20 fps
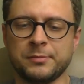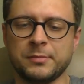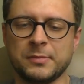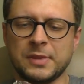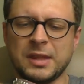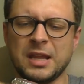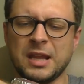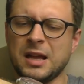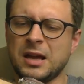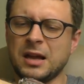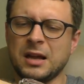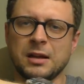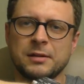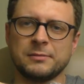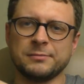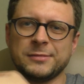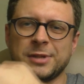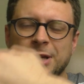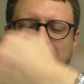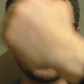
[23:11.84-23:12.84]
Nah,
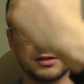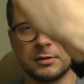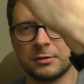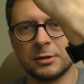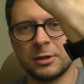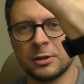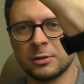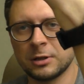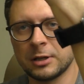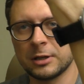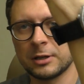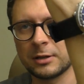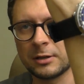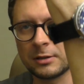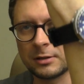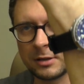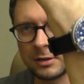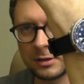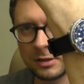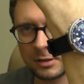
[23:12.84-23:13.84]
nah, don't like
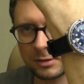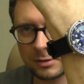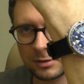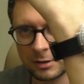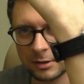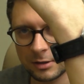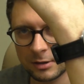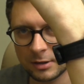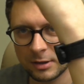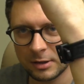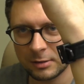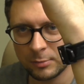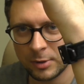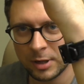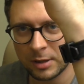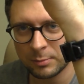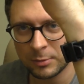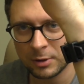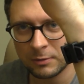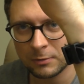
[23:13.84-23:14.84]
it. I take take
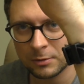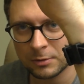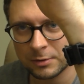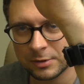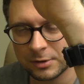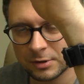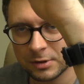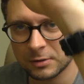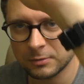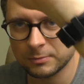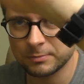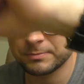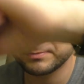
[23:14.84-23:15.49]
back my words. No.